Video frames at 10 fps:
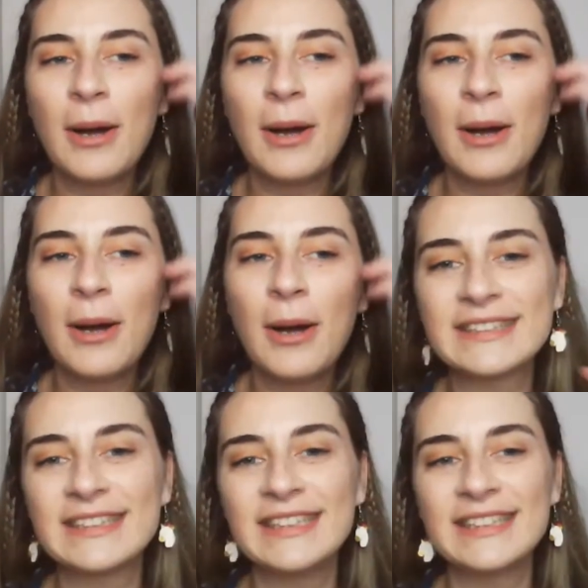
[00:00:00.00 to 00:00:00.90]

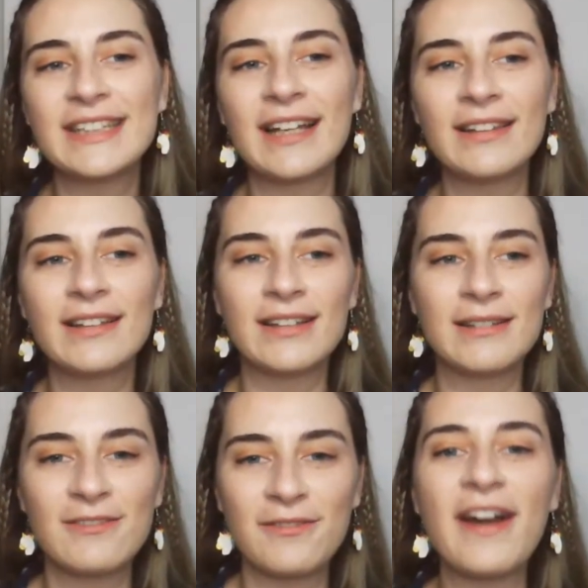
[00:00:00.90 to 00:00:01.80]
policies and
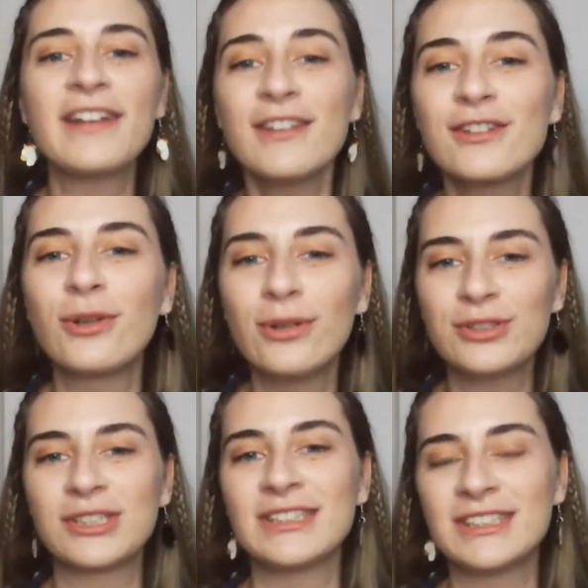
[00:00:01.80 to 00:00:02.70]
find the
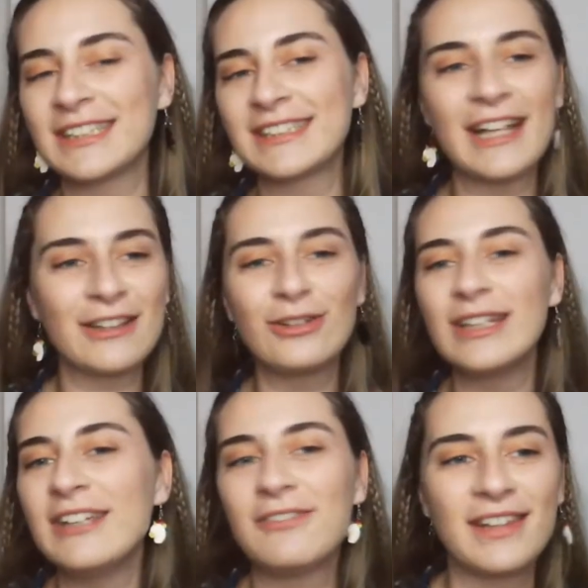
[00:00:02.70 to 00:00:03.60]
solutions, just not to
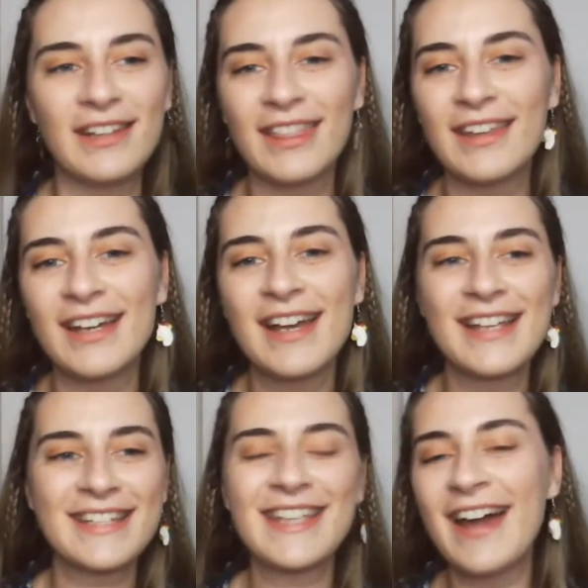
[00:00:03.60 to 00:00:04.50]
leave it in the
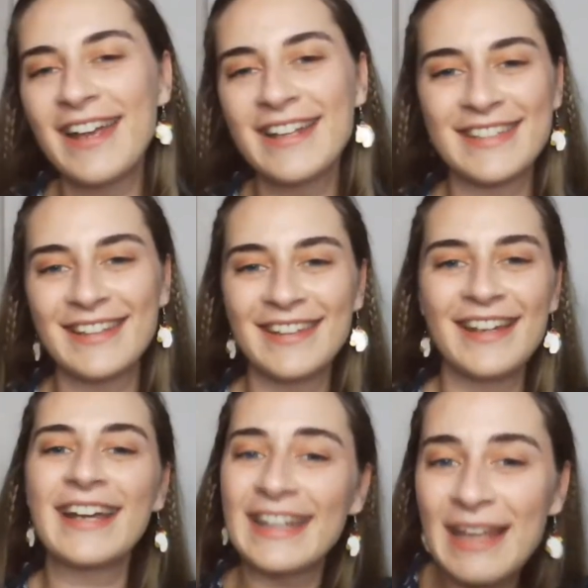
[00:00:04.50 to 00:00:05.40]
science and the
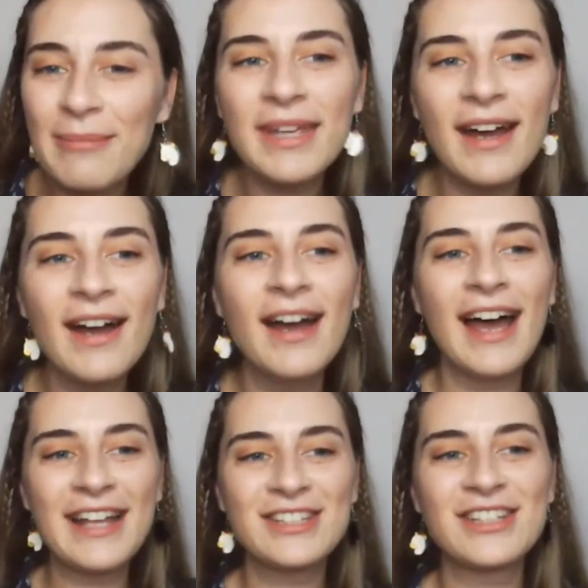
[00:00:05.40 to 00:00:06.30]
academia
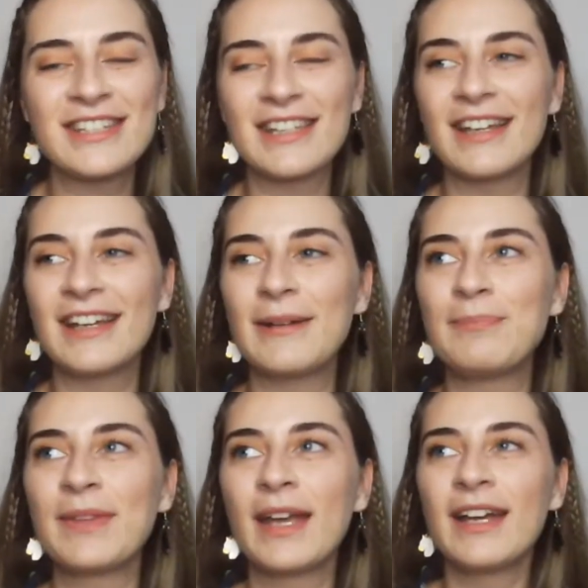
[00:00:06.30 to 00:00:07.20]
and just
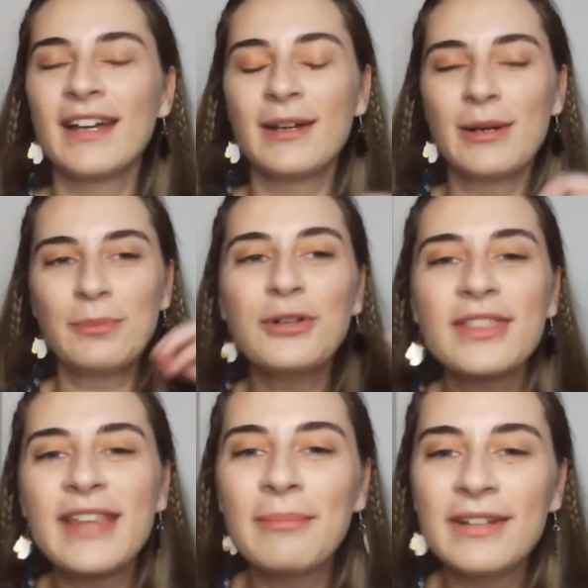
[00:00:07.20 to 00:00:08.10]

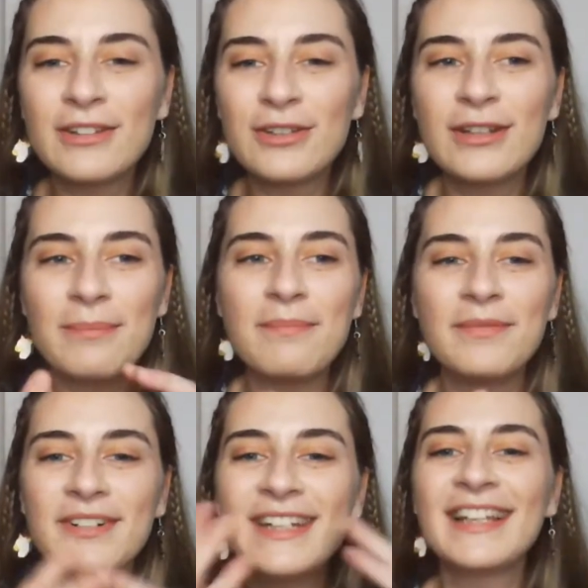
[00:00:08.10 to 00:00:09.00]
put them into the
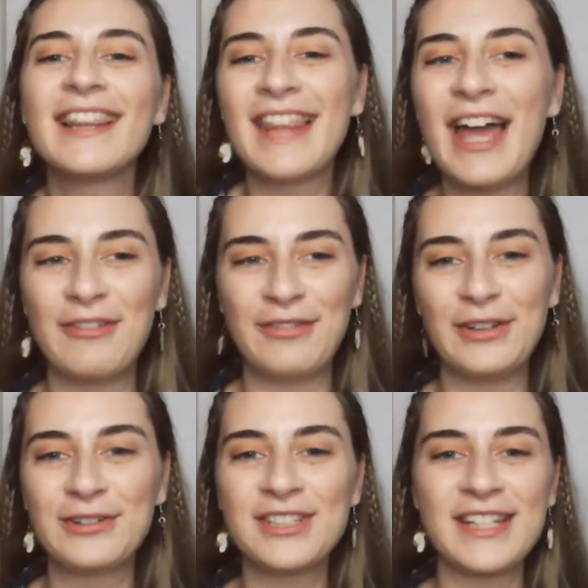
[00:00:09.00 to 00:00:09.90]
real life, you
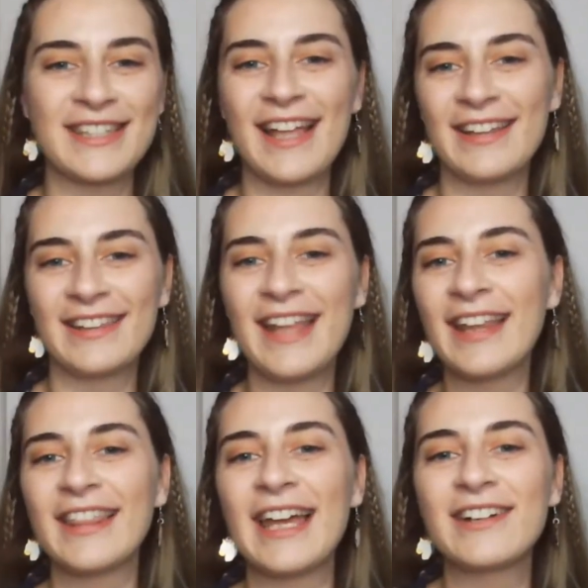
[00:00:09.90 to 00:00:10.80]
know, just not
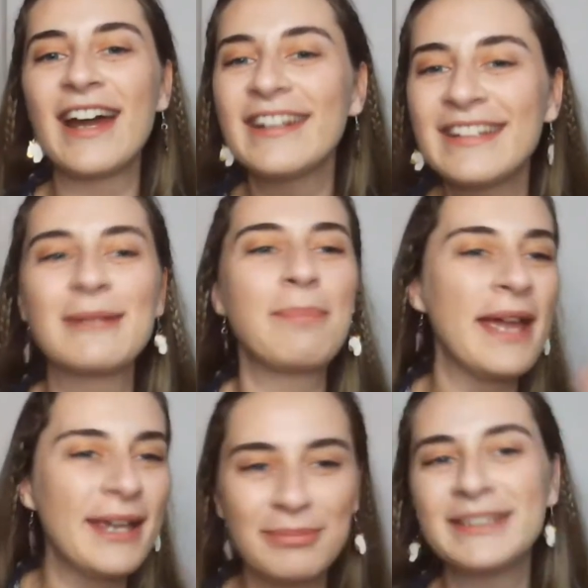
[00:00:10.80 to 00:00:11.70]
like writing
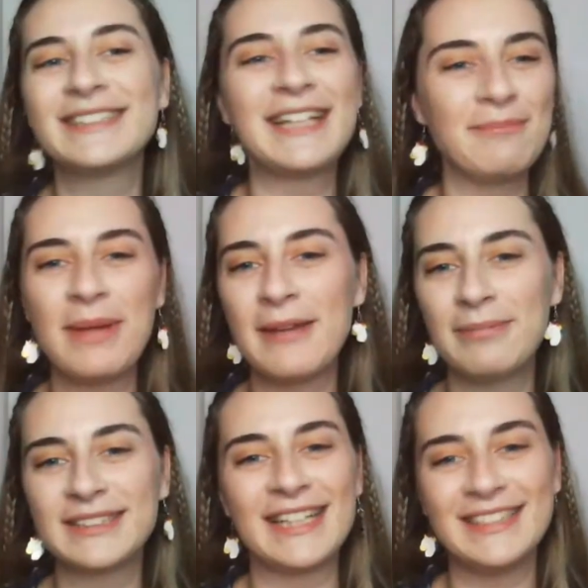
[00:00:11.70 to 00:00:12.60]
papers and
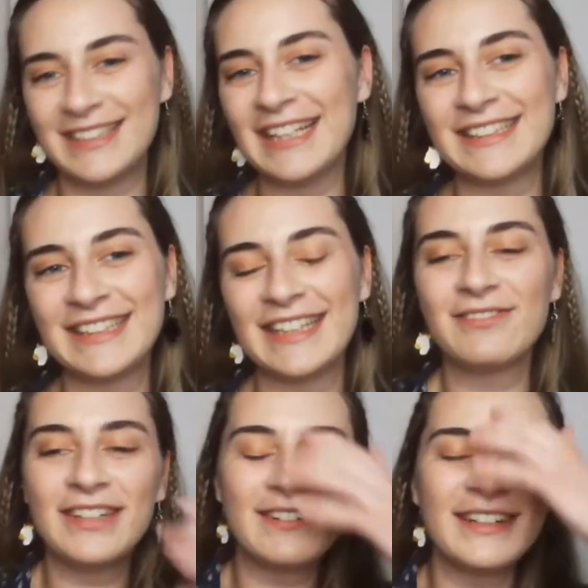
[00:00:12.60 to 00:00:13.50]
that's it. We